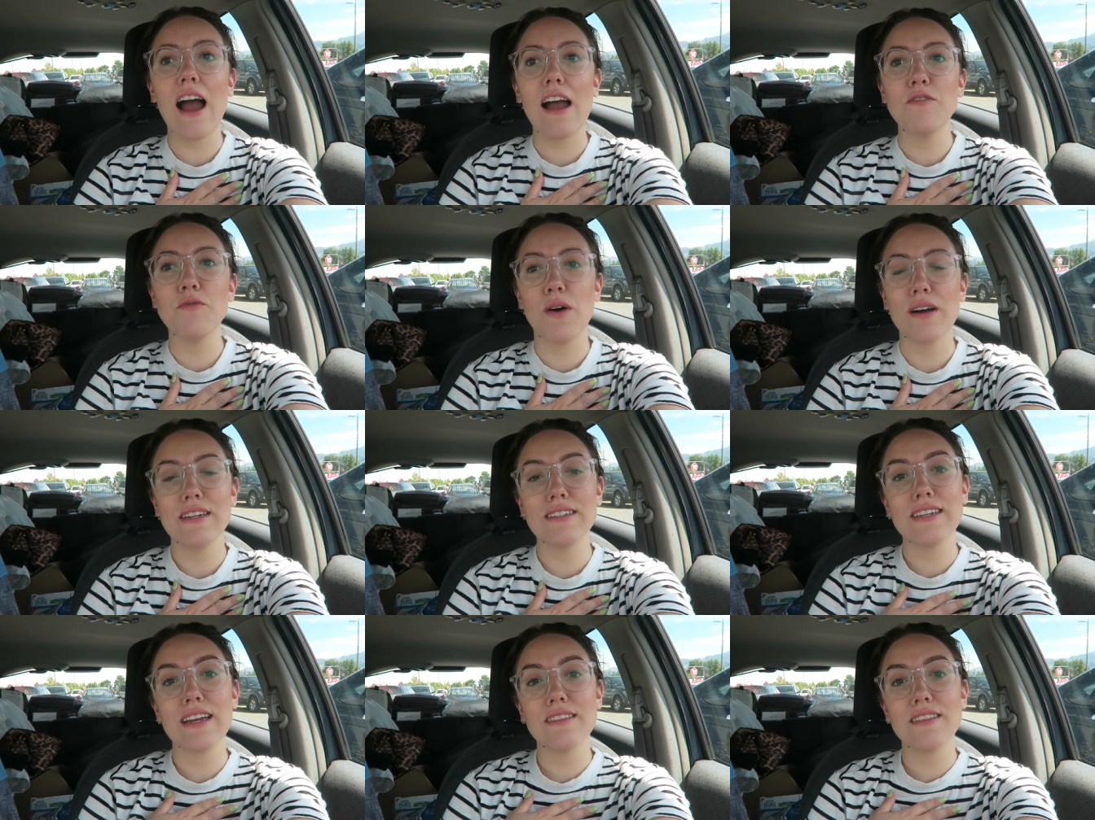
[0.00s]
I've
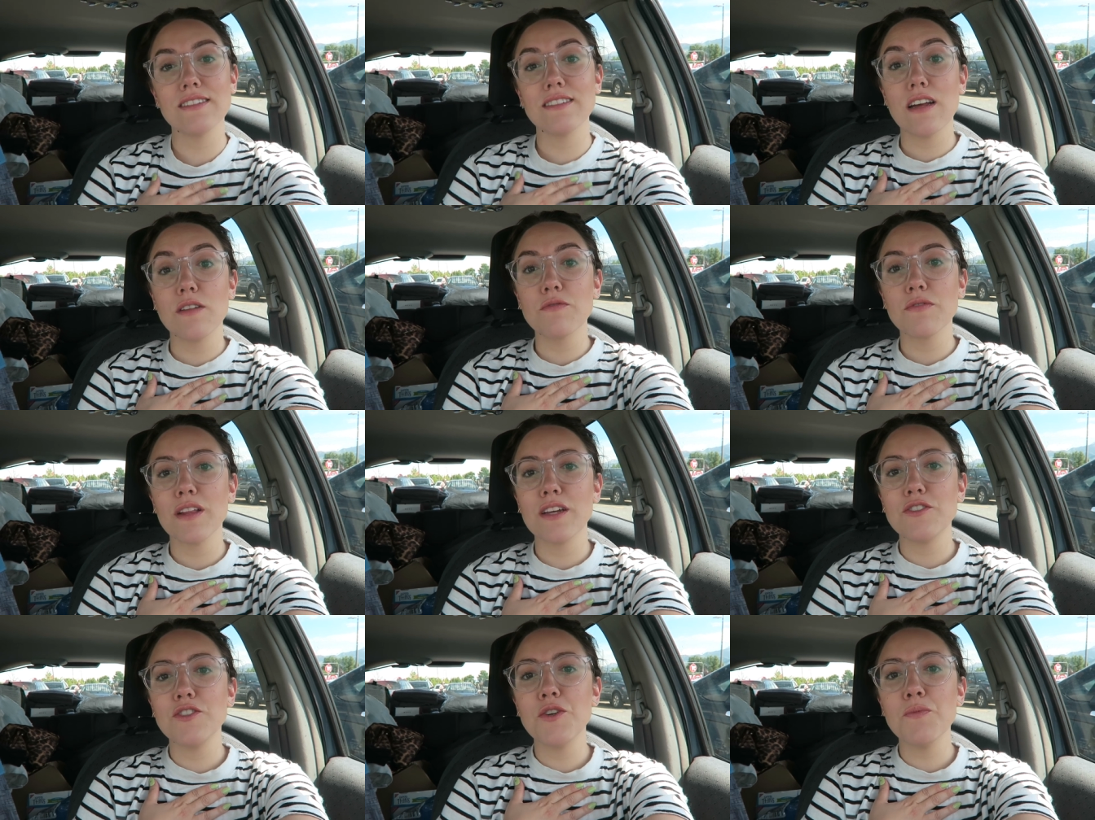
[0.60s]
wanted to get this done
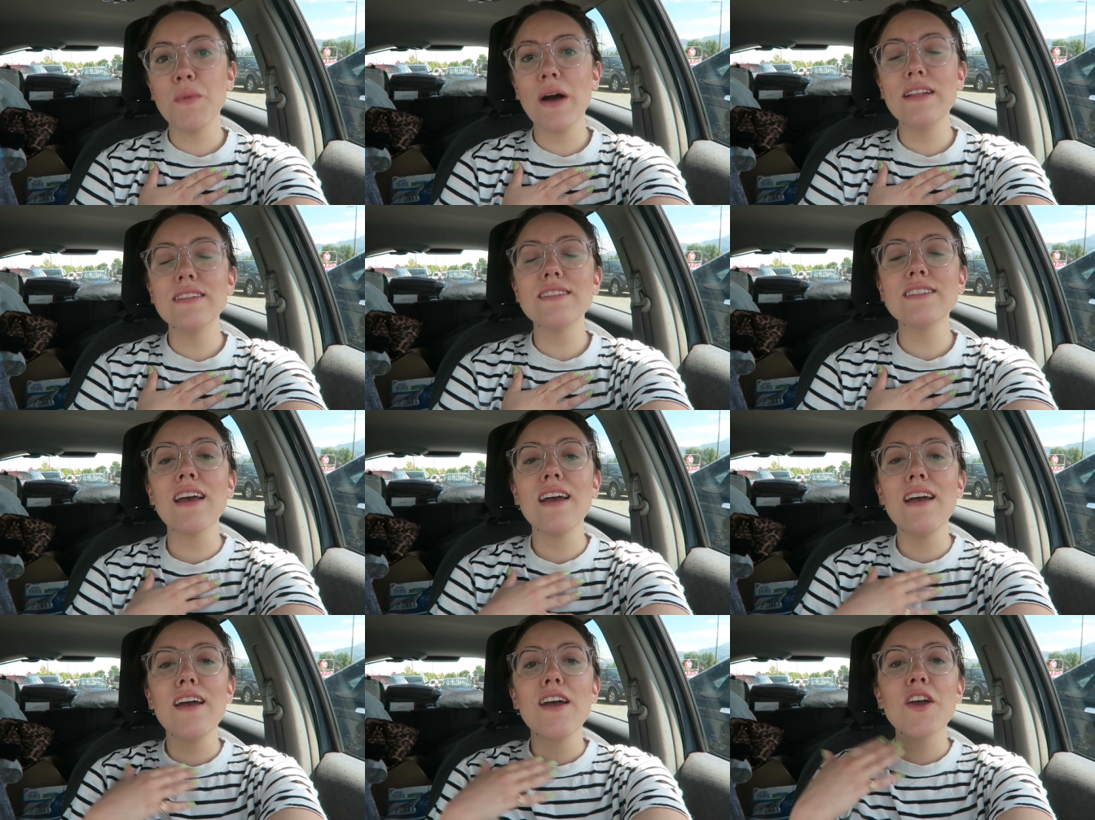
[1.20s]
for like 2
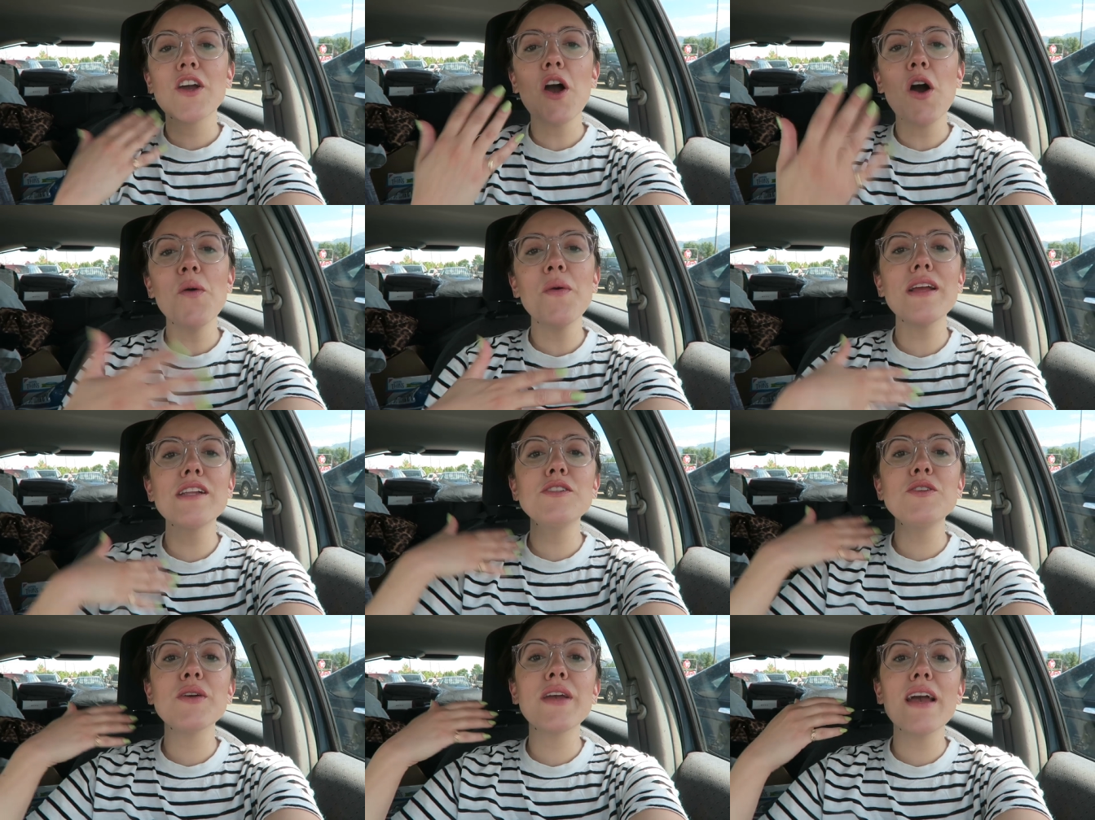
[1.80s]
months,
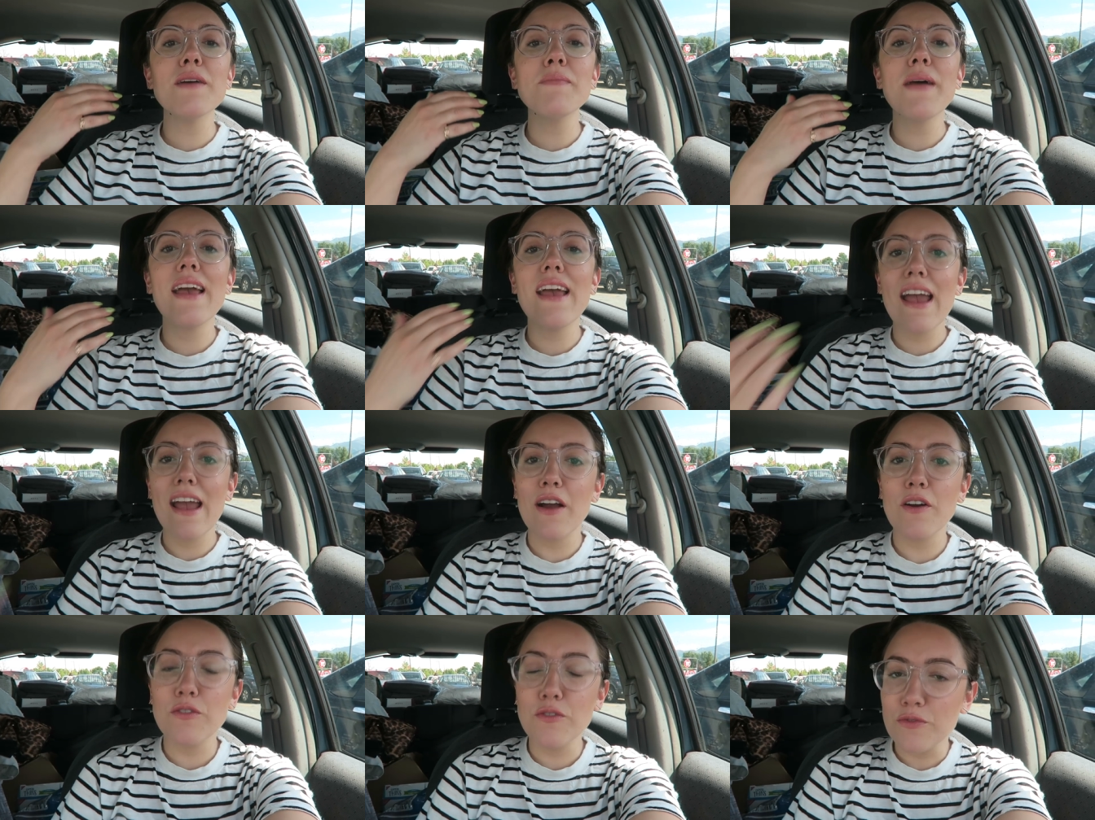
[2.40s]
going to get my
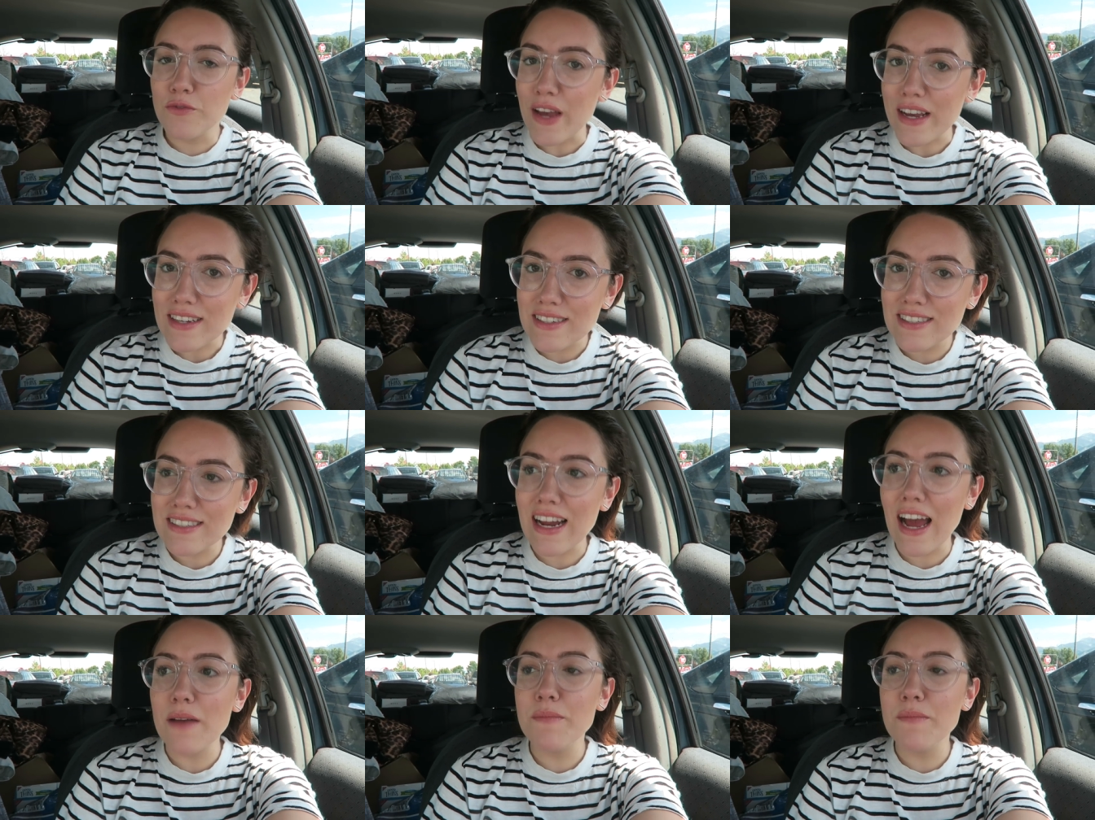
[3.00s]
hair fixed.